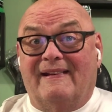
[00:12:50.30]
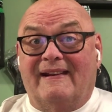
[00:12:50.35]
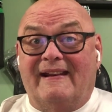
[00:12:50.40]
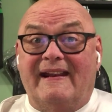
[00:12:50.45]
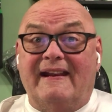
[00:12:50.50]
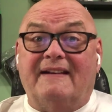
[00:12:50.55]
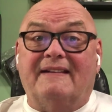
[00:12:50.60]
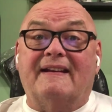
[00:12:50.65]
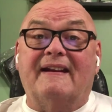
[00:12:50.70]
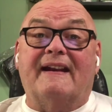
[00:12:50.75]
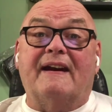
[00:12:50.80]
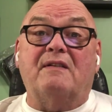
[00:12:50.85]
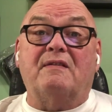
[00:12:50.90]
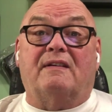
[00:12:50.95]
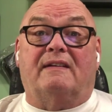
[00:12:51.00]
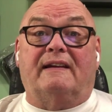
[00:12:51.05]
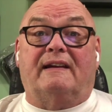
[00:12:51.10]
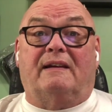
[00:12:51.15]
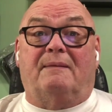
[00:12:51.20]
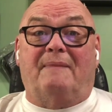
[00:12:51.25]
Eked it out a
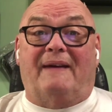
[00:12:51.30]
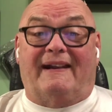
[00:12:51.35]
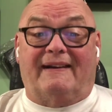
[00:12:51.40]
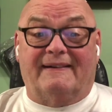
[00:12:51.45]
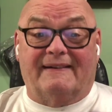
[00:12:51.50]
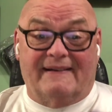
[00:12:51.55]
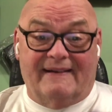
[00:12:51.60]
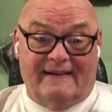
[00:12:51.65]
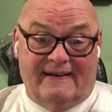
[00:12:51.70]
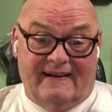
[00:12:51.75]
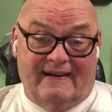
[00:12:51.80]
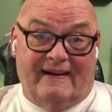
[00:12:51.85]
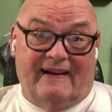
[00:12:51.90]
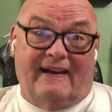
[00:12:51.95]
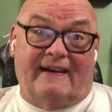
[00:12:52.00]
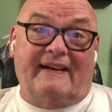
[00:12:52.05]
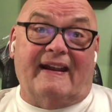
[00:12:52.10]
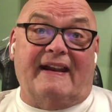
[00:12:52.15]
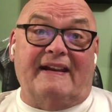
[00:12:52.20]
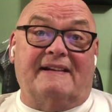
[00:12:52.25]
little bit.
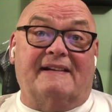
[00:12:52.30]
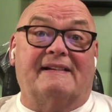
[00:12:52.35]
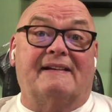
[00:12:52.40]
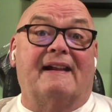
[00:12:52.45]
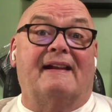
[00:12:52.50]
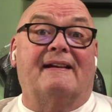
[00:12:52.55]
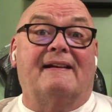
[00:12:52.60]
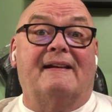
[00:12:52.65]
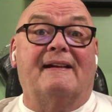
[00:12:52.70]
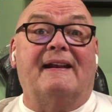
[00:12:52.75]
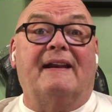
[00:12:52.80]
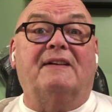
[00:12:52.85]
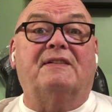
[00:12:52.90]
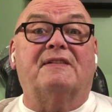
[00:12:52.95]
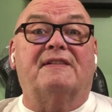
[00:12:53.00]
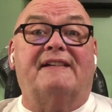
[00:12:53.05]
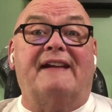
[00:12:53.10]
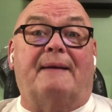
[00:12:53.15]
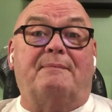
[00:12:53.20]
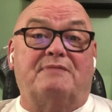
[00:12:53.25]
Nice
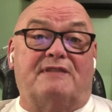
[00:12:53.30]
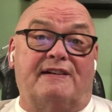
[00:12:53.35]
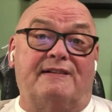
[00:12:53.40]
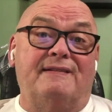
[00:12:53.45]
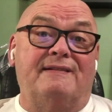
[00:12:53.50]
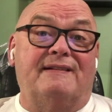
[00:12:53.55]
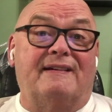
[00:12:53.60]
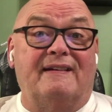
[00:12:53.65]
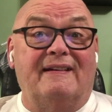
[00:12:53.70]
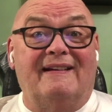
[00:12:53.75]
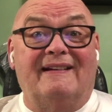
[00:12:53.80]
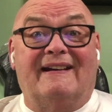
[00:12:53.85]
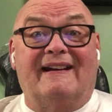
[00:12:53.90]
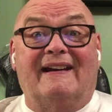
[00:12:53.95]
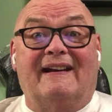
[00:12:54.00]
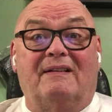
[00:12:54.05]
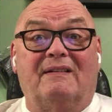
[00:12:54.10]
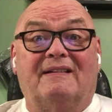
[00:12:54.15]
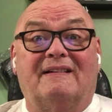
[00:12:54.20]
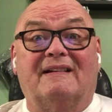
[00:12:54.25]
interception
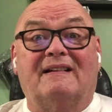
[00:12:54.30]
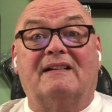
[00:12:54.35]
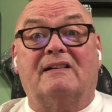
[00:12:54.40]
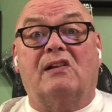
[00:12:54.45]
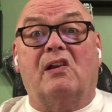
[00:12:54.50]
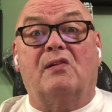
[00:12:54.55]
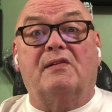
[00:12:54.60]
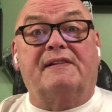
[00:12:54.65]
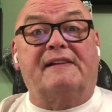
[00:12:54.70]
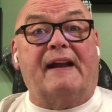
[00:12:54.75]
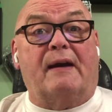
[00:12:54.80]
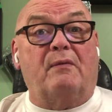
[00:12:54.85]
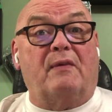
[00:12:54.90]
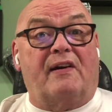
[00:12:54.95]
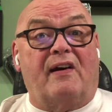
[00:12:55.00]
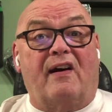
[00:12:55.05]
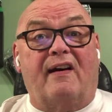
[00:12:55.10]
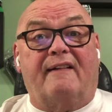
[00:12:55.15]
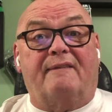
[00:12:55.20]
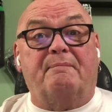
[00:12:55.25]
to close that one
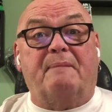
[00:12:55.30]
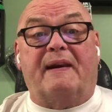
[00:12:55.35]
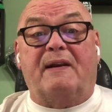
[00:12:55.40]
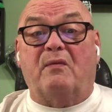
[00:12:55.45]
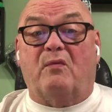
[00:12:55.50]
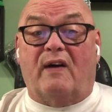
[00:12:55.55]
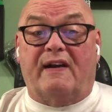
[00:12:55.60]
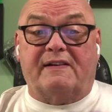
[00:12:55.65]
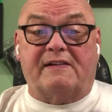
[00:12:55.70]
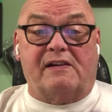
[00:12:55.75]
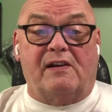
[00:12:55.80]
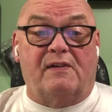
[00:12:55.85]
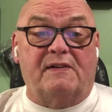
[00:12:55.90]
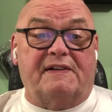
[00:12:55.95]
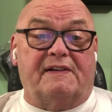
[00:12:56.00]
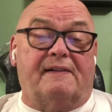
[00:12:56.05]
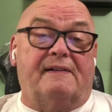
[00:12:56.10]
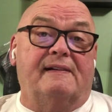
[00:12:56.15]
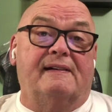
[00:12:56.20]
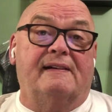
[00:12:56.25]
off, but it was
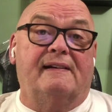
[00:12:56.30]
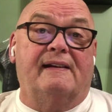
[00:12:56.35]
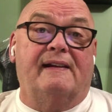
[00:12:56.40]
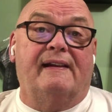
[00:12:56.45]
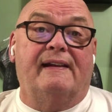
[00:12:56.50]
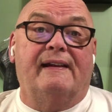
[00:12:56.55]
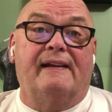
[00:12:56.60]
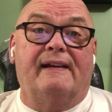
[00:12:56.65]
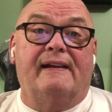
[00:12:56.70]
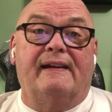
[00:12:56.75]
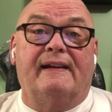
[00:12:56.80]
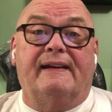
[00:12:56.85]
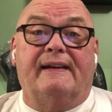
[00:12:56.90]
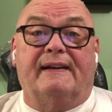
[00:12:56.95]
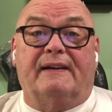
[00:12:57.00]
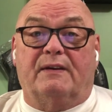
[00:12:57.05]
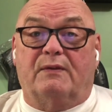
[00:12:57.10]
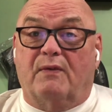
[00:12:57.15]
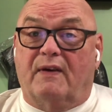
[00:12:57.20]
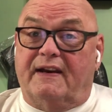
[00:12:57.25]
closer.
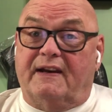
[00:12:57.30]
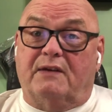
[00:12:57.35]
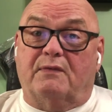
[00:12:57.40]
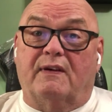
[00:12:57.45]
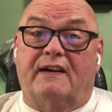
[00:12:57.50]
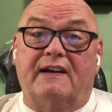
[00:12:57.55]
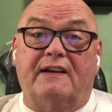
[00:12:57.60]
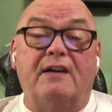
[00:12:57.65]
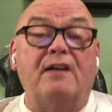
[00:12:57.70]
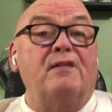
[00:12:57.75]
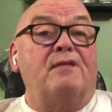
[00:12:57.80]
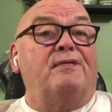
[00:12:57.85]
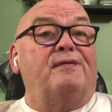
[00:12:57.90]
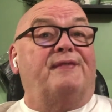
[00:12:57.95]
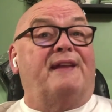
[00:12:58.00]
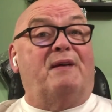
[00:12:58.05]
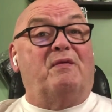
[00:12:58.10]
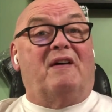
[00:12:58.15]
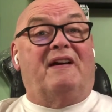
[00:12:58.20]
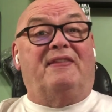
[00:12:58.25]
2022,
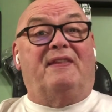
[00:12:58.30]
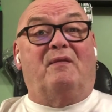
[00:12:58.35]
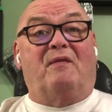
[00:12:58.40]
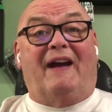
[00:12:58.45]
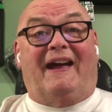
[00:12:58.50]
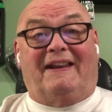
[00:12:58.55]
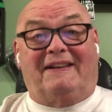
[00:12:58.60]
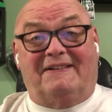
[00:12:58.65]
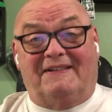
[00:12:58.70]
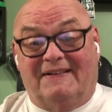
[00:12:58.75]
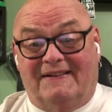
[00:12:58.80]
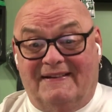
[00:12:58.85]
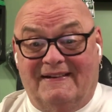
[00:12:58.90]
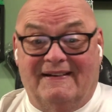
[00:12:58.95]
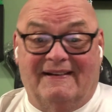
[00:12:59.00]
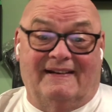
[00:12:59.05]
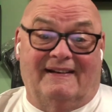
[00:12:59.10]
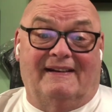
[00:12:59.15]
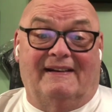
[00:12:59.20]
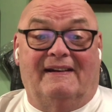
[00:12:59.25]
they won the West
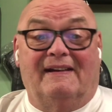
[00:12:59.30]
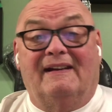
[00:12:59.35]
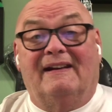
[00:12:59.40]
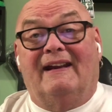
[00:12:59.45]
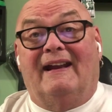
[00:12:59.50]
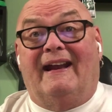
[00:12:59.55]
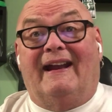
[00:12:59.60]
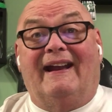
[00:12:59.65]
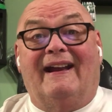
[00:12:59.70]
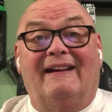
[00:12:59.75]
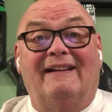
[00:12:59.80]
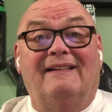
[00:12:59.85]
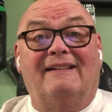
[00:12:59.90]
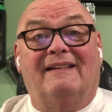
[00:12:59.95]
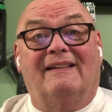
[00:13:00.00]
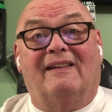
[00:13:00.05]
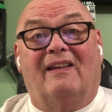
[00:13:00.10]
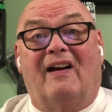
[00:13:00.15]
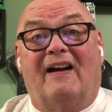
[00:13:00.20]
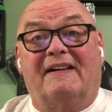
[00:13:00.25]
and
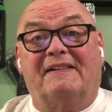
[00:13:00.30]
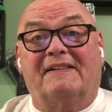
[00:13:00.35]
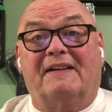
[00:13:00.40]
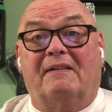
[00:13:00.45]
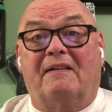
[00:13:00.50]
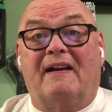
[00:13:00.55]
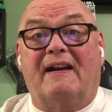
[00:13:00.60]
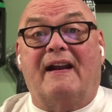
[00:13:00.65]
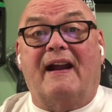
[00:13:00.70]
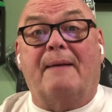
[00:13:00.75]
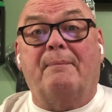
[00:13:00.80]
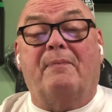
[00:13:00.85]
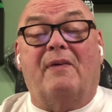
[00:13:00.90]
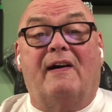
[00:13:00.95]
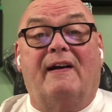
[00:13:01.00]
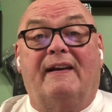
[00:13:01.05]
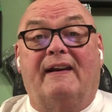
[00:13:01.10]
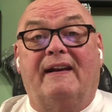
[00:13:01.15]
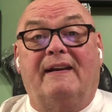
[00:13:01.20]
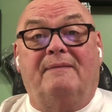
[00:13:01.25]
lost the Grey Cup
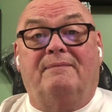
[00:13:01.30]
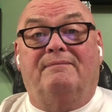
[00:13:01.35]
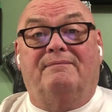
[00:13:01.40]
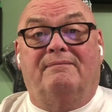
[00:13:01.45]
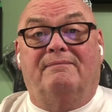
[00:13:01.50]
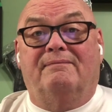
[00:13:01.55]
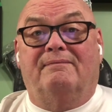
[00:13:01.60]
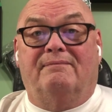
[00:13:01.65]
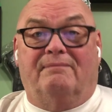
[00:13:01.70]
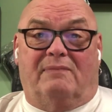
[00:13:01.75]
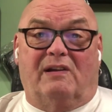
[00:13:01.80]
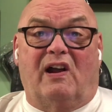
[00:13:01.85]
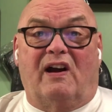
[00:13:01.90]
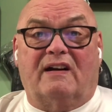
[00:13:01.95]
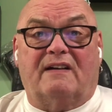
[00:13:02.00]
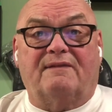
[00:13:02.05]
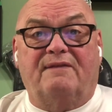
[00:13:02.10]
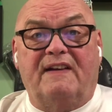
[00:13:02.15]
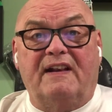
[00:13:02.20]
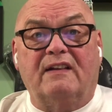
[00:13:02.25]
on a
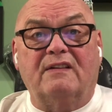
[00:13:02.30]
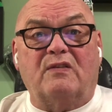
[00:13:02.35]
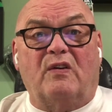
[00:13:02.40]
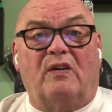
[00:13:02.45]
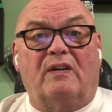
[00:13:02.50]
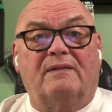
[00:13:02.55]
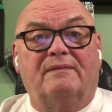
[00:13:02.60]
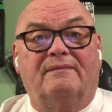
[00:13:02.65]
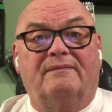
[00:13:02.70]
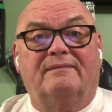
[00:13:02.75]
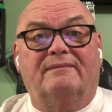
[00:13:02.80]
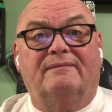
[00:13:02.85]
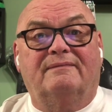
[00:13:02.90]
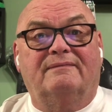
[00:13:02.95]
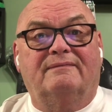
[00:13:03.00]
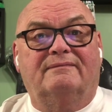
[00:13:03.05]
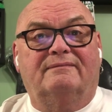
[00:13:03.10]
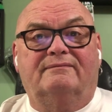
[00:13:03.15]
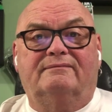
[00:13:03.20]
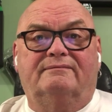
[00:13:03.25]
blocked field goal.
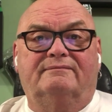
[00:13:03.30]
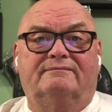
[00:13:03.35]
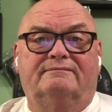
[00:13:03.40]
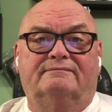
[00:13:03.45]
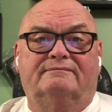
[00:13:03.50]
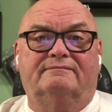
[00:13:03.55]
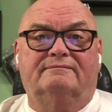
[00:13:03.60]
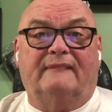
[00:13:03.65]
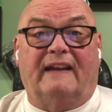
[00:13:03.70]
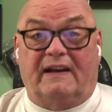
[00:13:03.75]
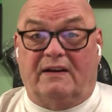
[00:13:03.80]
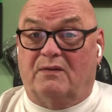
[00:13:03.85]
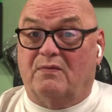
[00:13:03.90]
In